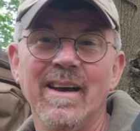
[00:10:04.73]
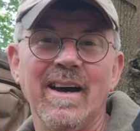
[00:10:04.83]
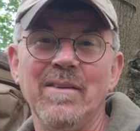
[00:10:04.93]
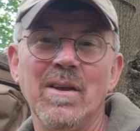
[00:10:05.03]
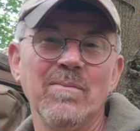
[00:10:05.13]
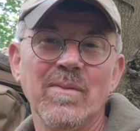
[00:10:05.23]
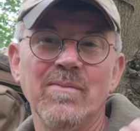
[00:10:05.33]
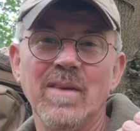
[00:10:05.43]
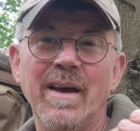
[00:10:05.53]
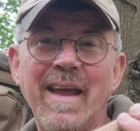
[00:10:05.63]
and
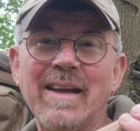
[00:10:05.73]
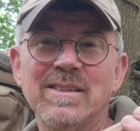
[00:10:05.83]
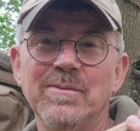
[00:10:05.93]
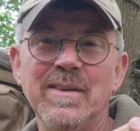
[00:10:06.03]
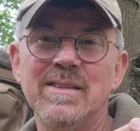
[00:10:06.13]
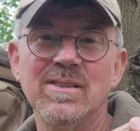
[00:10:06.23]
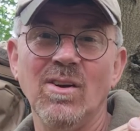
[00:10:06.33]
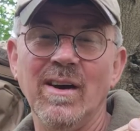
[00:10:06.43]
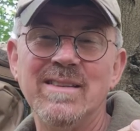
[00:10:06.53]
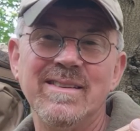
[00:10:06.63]
an axe of this
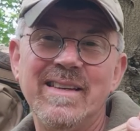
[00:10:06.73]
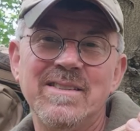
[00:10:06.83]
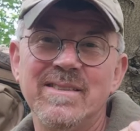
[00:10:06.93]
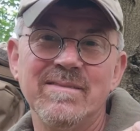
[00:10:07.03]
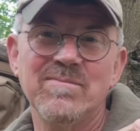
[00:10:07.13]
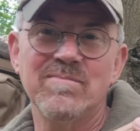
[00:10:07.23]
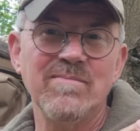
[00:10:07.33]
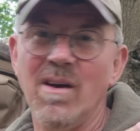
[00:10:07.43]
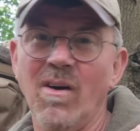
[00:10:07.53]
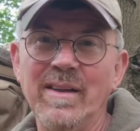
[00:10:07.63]
size is
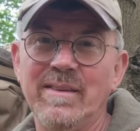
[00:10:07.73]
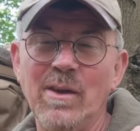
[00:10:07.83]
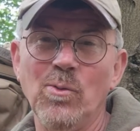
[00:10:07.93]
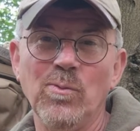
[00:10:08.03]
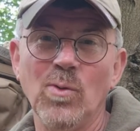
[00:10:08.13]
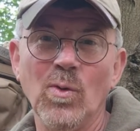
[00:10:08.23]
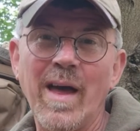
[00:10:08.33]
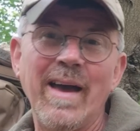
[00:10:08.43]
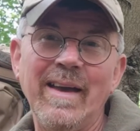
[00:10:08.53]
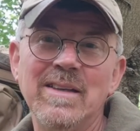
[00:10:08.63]
ideal for
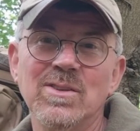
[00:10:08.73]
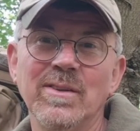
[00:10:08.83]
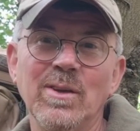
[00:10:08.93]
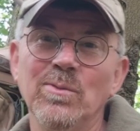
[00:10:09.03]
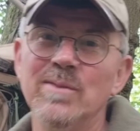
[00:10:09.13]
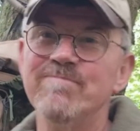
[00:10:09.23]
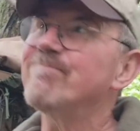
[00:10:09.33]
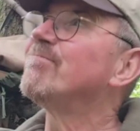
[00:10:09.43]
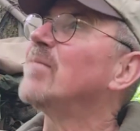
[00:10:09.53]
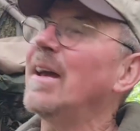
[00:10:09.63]
that. It's ideal for
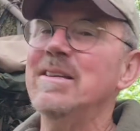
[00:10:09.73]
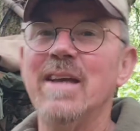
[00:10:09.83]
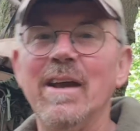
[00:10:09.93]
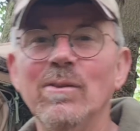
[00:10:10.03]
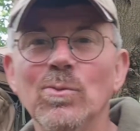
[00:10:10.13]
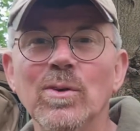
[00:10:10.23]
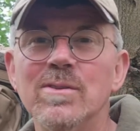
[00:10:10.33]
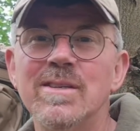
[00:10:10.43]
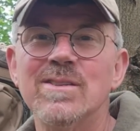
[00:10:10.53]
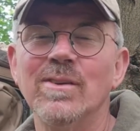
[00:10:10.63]
days out in the
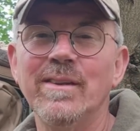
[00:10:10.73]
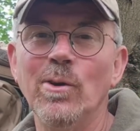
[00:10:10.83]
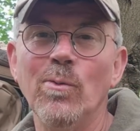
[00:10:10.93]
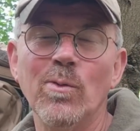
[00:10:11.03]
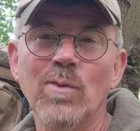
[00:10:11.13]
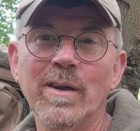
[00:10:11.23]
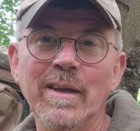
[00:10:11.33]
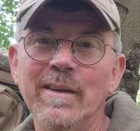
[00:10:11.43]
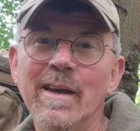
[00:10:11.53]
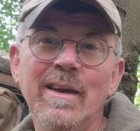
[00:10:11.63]
woods. It's ideal for
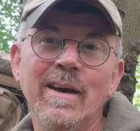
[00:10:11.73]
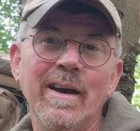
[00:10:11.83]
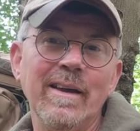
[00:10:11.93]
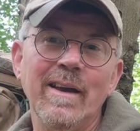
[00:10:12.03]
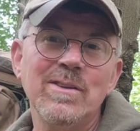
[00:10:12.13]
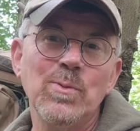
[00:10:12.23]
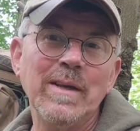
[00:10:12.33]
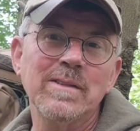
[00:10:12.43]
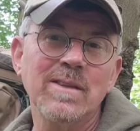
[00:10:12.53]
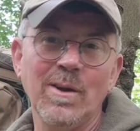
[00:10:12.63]
running a
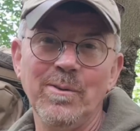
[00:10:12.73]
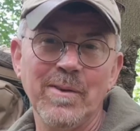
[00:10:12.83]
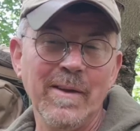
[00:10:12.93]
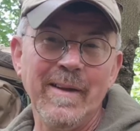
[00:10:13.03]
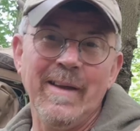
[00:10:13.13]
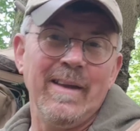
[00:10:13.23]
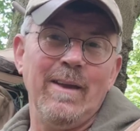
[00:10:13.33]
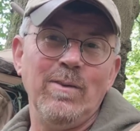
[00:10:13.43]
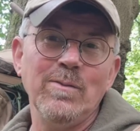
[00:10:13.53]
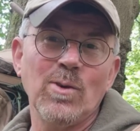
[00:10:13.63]
twig stove.
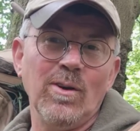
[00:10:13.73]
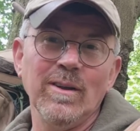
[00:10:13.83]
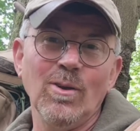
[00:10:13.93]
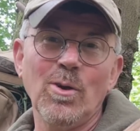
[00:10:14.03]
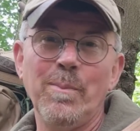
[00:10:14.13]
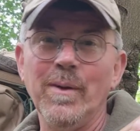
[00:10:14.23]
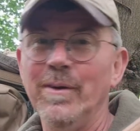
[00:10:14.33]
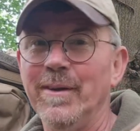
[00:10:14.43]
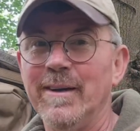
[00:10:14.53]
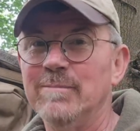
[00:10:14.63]
If you've got a log
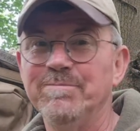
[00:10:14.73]
burner